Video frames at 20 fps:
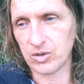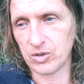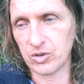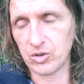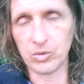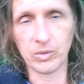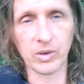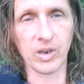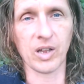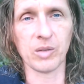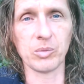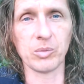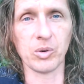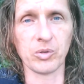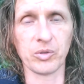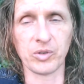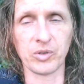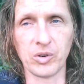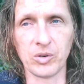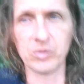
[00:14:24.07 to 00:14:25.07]
you and I
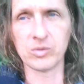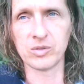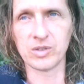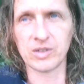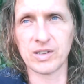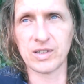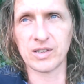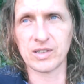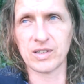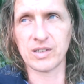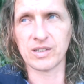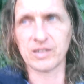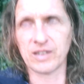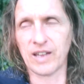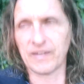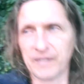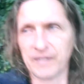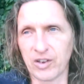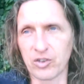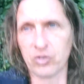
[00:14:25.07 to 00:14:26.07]
both know
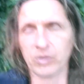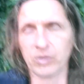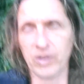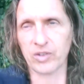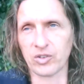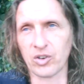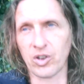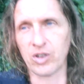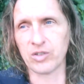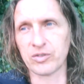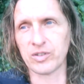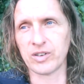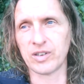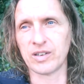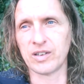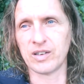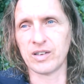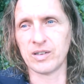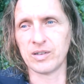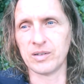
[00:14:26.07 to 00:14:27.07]
that that trust
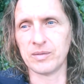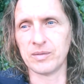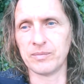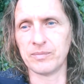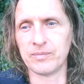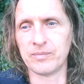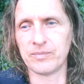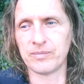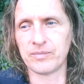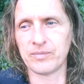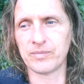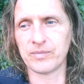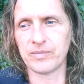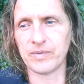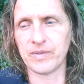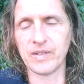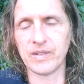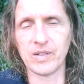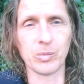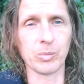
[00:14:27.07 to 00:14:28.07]
often um,
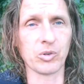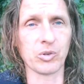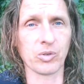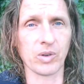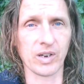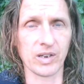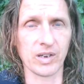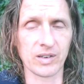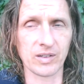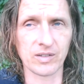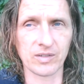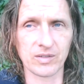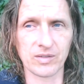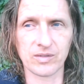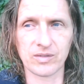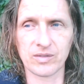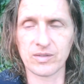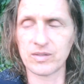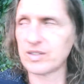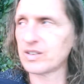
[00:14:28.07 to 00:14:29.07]
is betrayed.
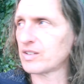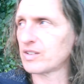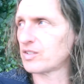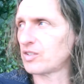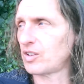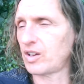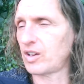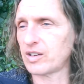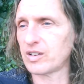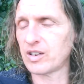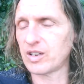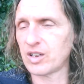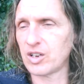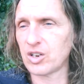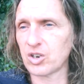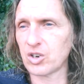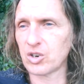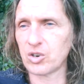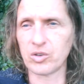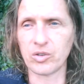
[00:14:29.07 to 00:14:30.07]
It's not
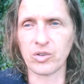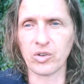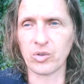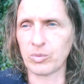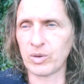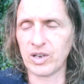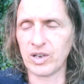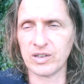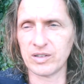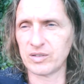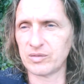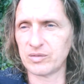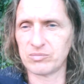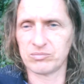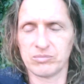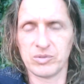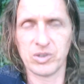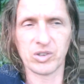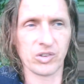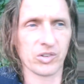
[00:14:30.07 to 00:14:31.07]
earned as well, and
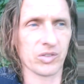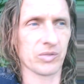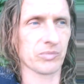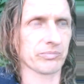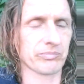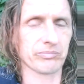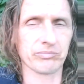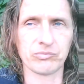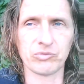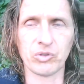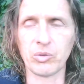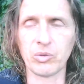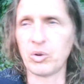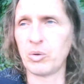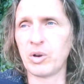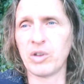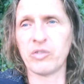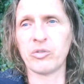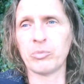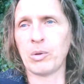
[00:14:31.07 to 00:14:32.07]
we just don't
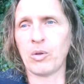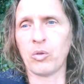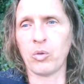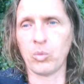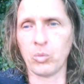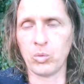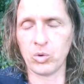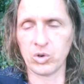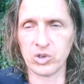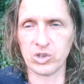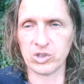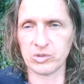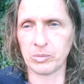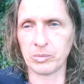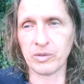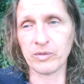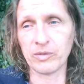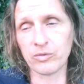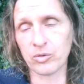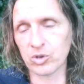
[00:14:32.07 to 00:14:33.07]
know enough about the world
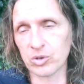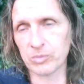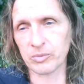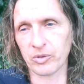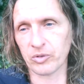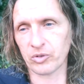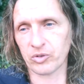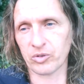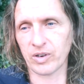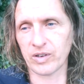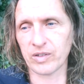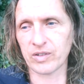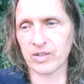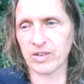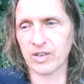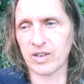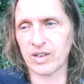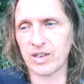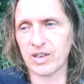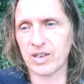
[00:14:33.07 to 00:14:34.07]
when we form those trusts.
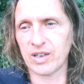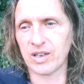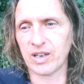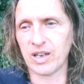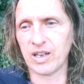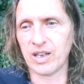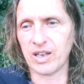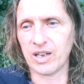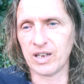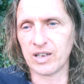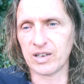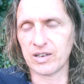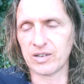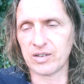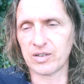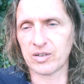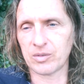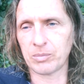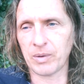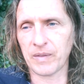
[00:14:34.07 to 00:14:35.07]

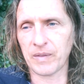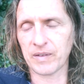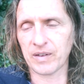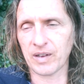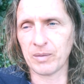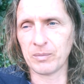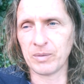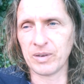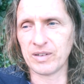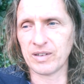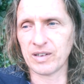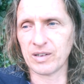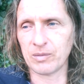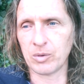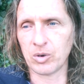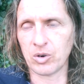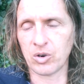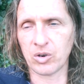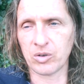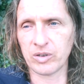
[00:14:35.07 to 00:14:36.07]
And by the time we did,
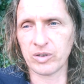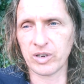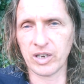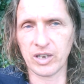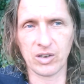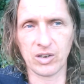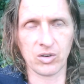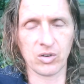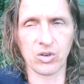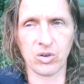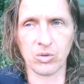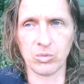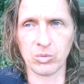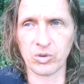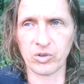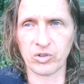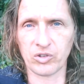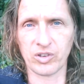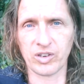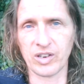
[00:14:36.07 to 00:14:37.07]
we were already
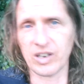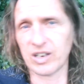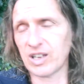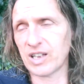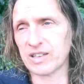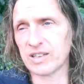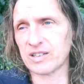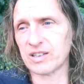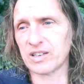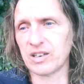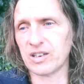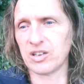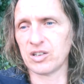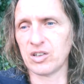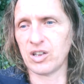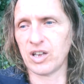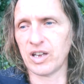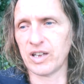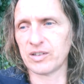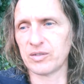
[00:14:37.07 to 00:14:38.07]
coerced and neglected a
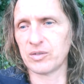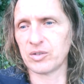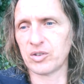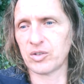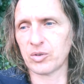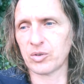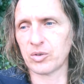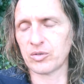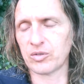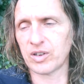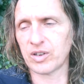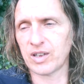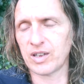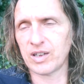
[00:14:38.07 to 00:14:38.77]
lot. It sort of